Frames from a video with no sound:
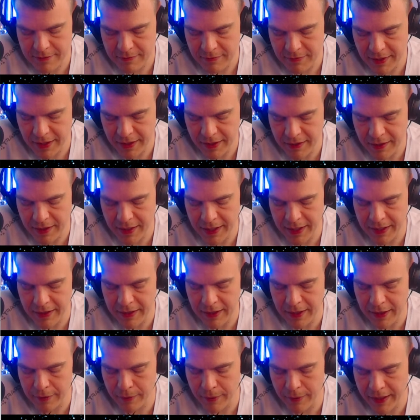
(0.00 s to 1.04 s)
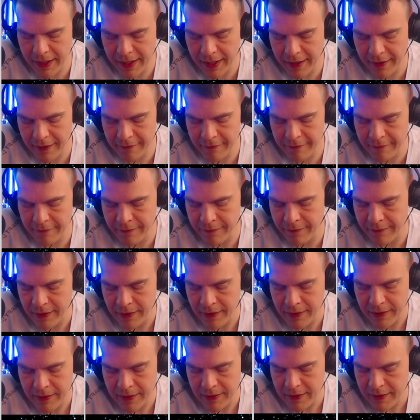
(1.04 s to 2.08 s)
Like I now have
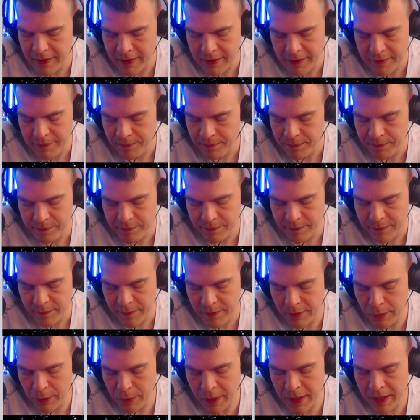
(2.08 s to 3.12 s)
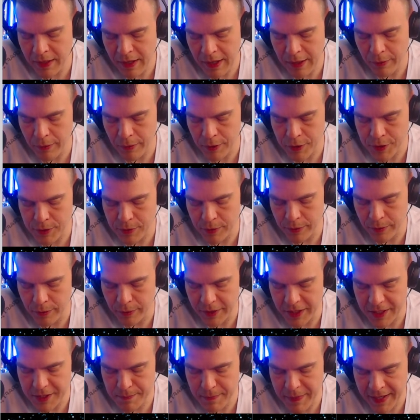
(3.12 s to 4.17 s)
3 hours to do
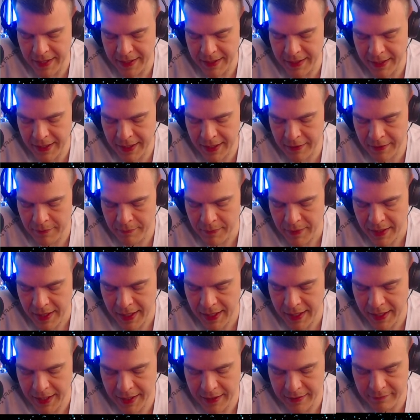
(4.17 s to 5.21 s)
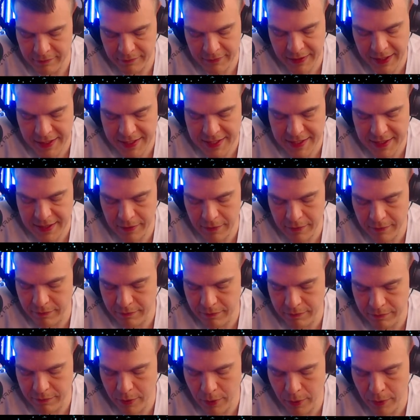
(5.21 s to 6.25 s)
this painting, and that's the
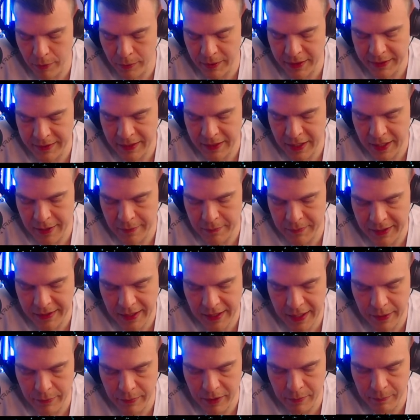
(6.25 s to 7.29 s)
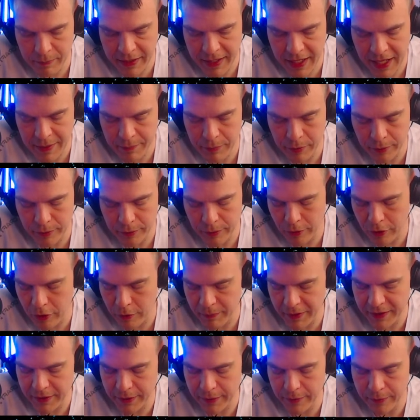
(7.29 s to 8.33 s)
only time that I will be able to
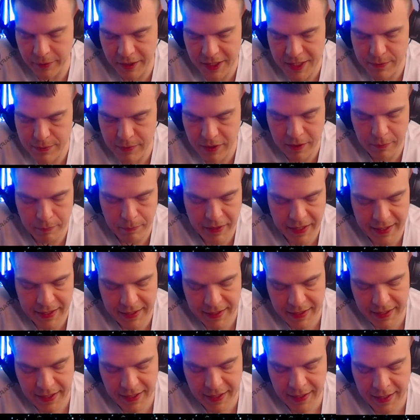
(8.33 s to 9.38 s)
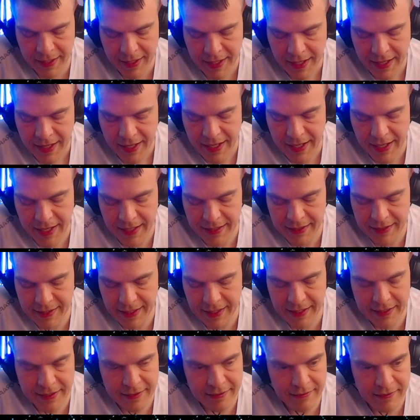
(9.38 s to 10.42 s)
commit to this one painting, and
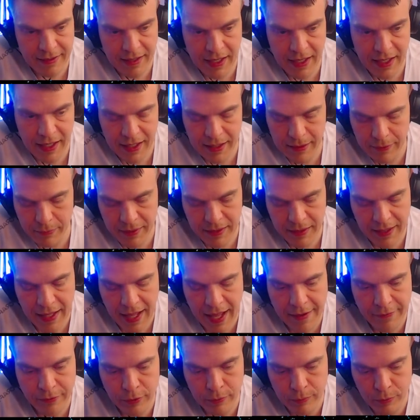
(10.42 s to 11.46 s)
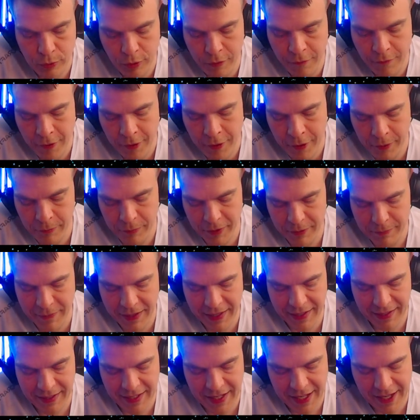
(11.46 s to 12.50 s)
then I will have to move on with
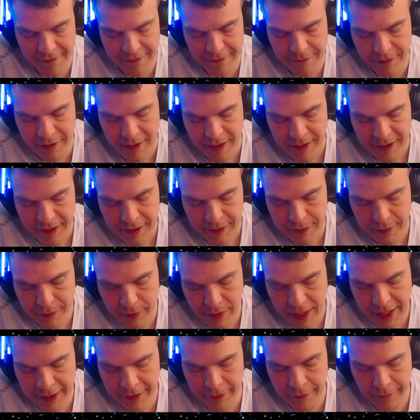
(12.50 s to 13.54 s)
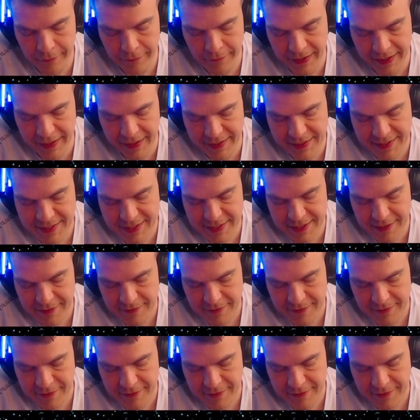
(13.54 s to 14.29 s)
my life to other things.